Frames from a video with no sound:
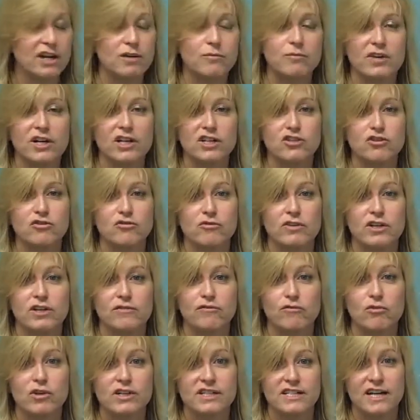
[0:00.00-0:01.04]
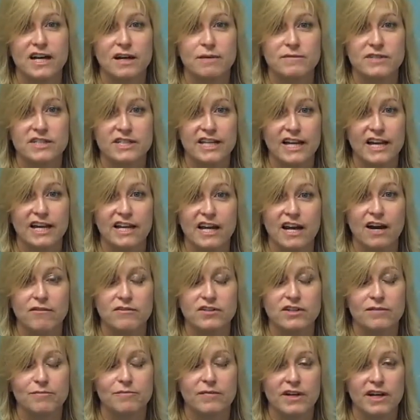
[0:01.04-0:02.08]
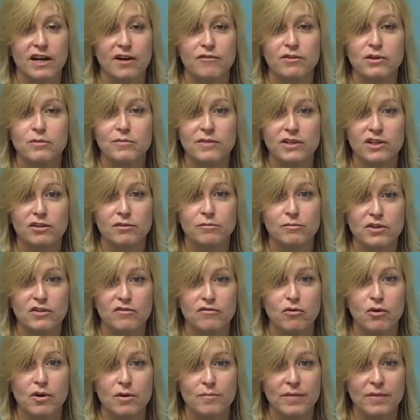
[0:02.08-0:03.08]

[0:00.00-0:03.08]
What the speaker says: to brush 3 to 4 times a day after every meal and before